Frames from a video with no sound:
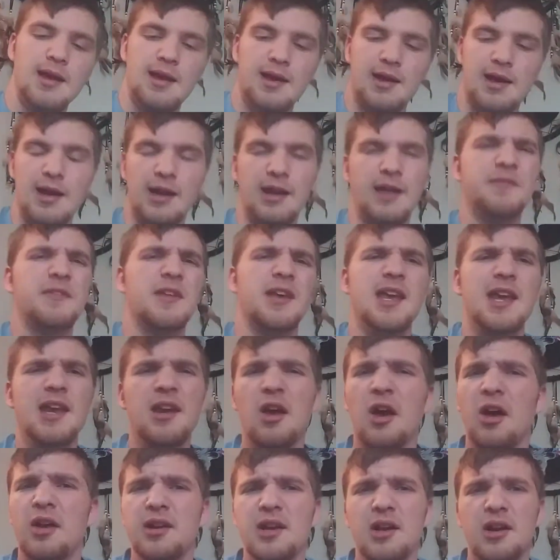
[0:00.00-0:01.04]
kind of left the heat
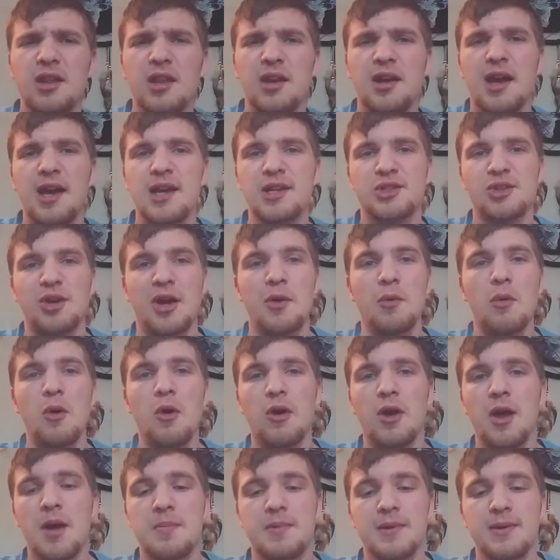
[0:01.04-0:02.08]
on during the night, so I
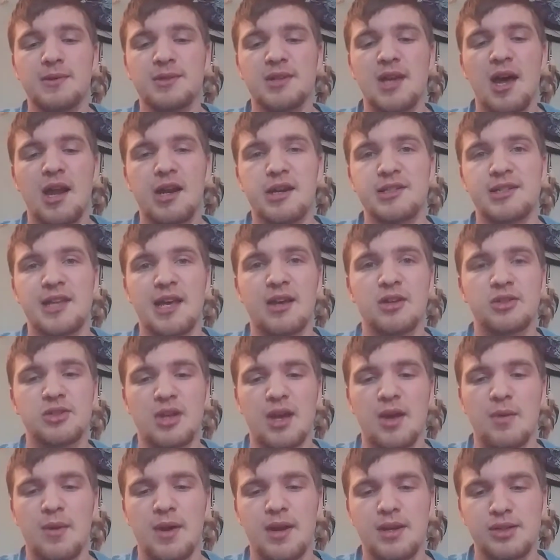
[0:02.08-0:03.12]
woke up, it was hot as hell, so
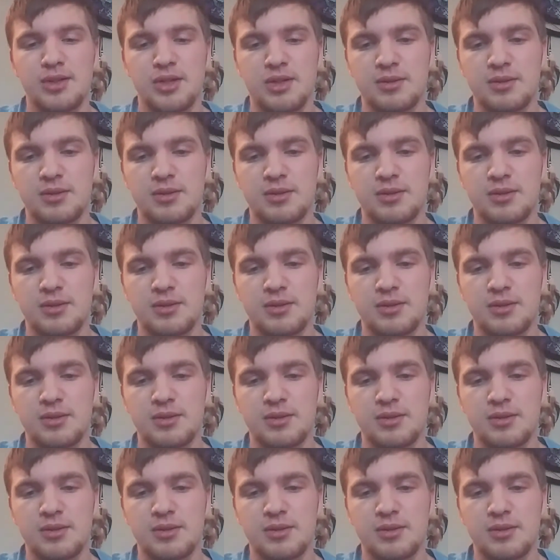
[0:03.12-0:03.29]
I went,